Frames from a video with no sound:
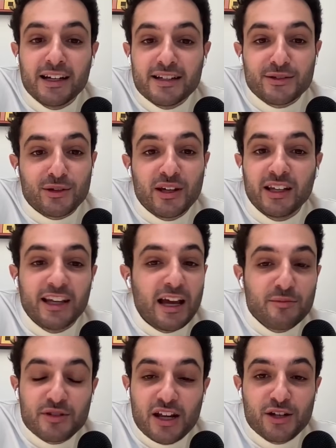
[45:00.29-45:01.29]
is a
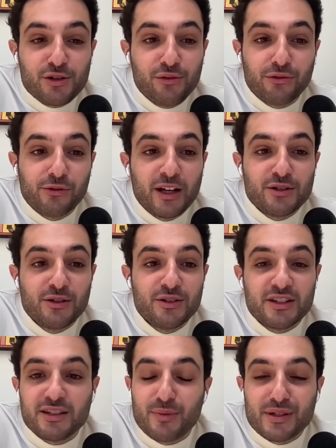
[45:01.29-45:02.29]
game changer for
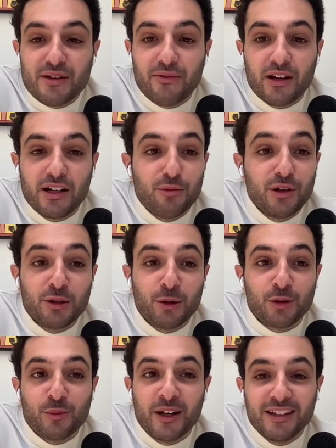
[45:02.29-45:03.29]
radiology specifically. We
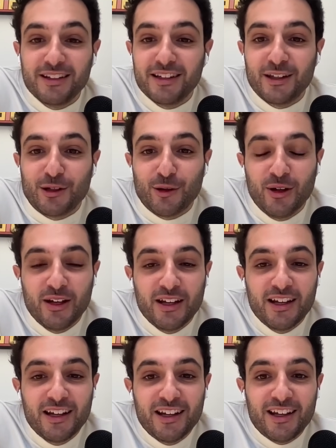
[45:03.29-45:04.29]
talked about it
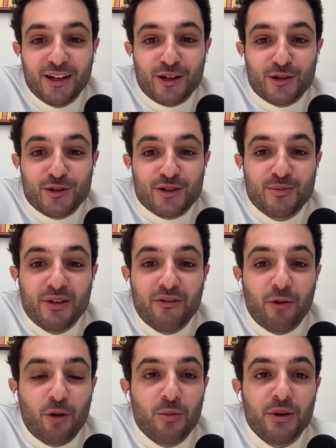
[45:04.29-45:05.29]
just
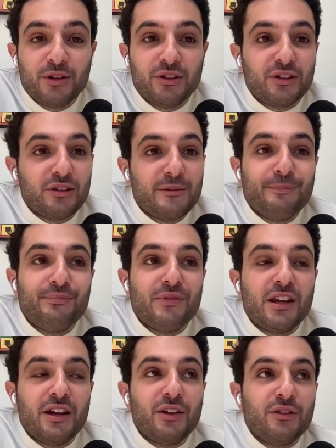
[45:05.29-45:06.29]
before, but
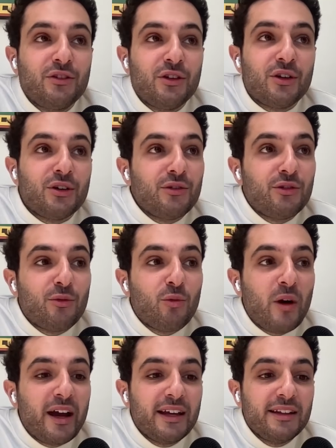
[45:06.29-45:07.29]
the
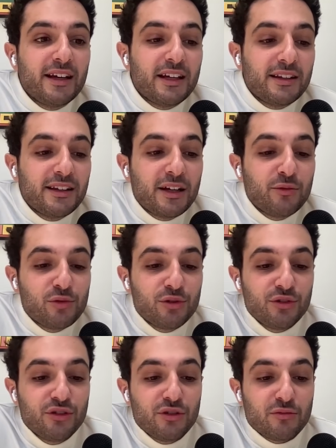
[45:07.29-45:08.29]
way they
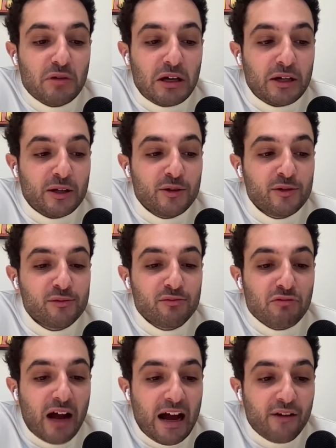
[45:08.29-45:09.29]
would
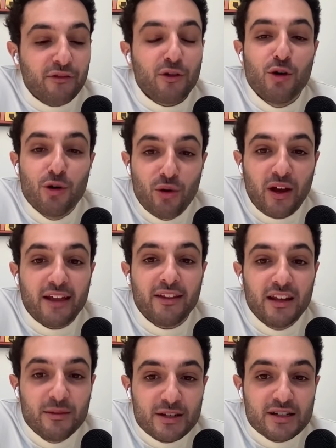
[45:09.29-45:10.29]
have a look at
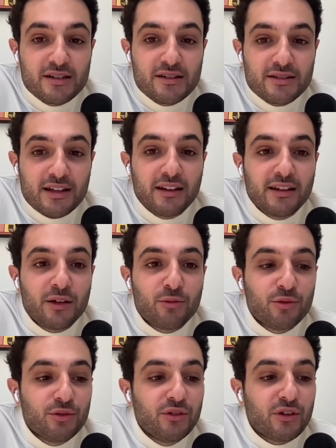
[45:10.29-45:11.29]
images, and they
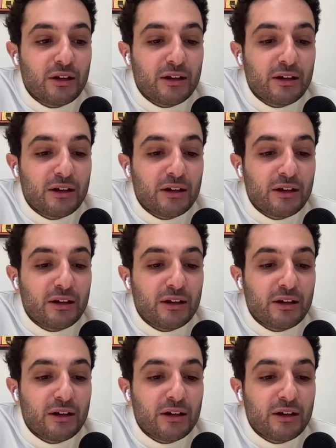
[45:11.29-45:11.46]
would